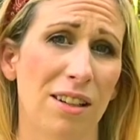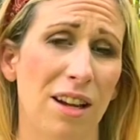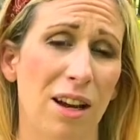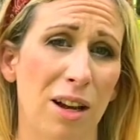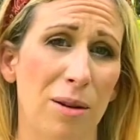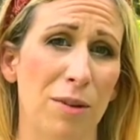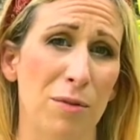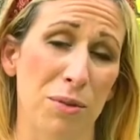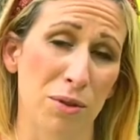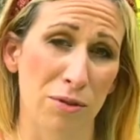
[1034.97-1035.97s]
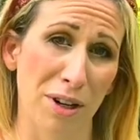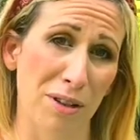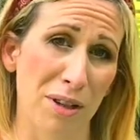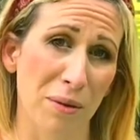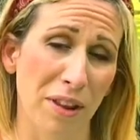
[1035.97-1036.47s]
Um, I've been
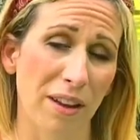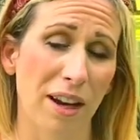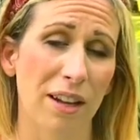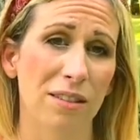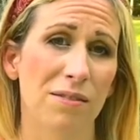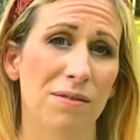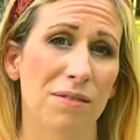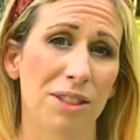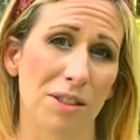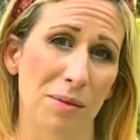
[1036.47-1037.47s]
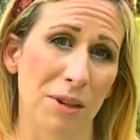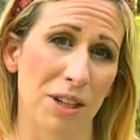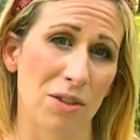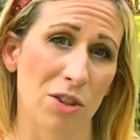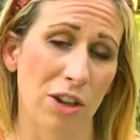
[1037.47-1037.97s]
struggling with that since my
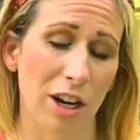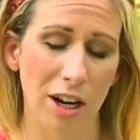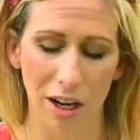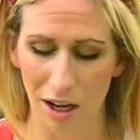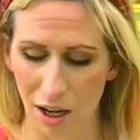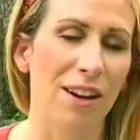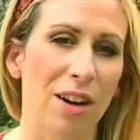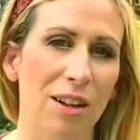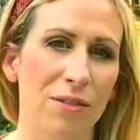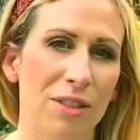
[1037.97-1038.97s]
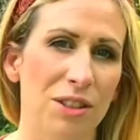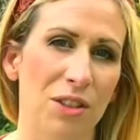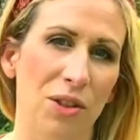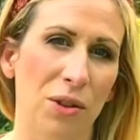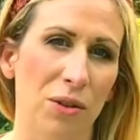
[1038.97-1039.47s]
injury. All of these
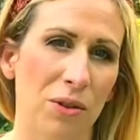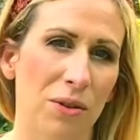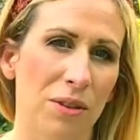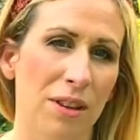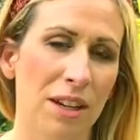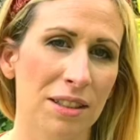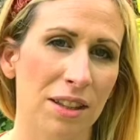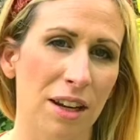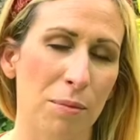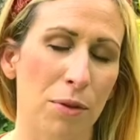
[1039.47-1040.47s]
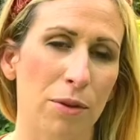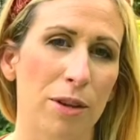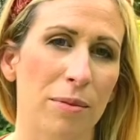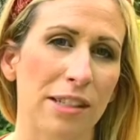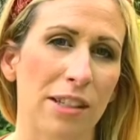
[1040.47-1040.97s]
new things that I'm
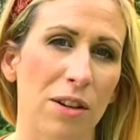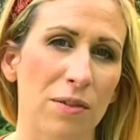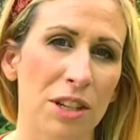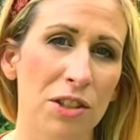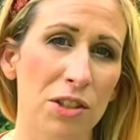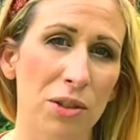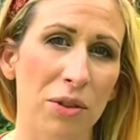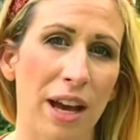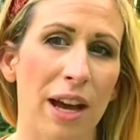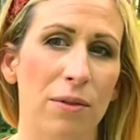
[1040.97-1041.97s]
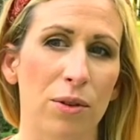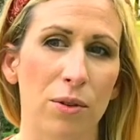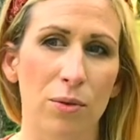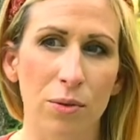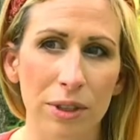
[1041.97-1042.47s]
throwing myself into have
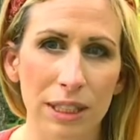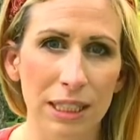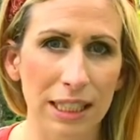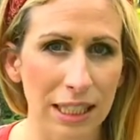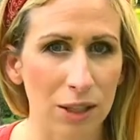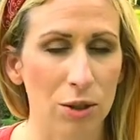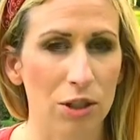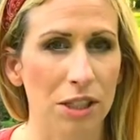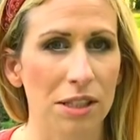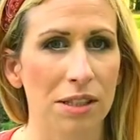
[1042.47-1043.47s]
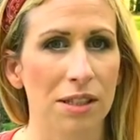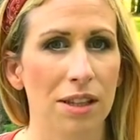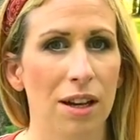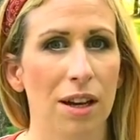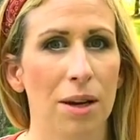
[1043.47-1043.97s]
really increased
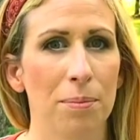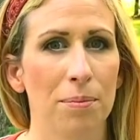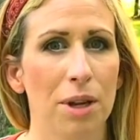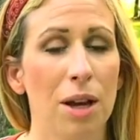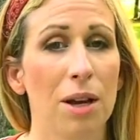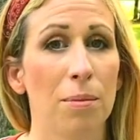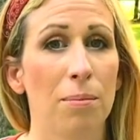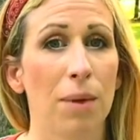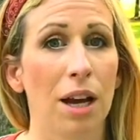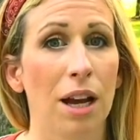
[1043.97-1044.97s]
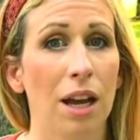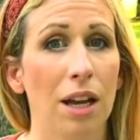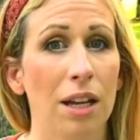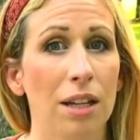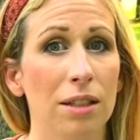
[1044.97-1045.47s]
um,
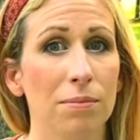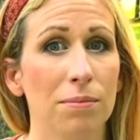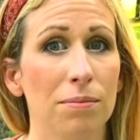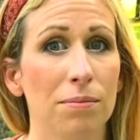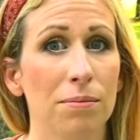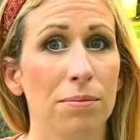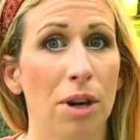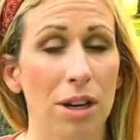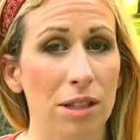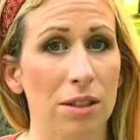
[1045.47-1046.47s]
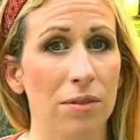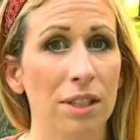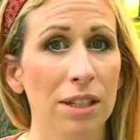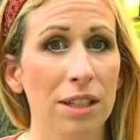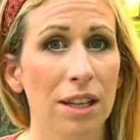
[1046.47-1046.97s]
my
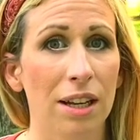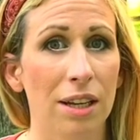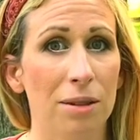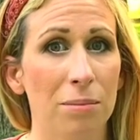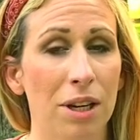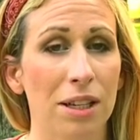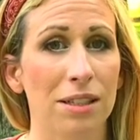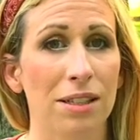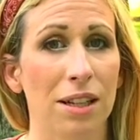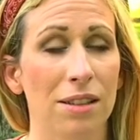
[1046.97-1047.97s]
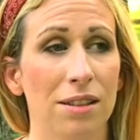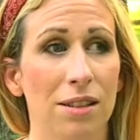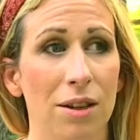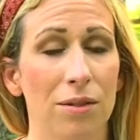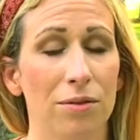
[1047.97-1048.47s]
productivity and my sense
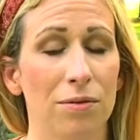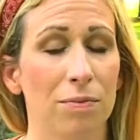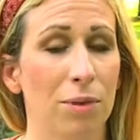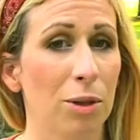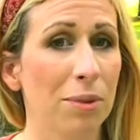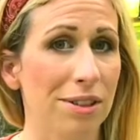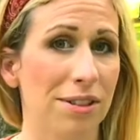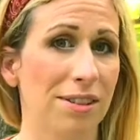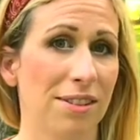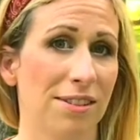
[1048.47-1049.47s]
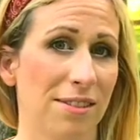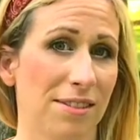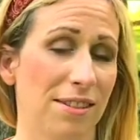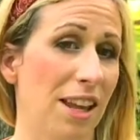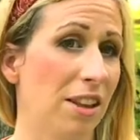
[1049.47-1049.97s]
of purpose
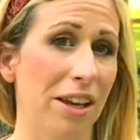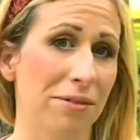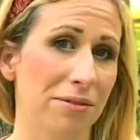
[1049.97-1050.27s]
in life.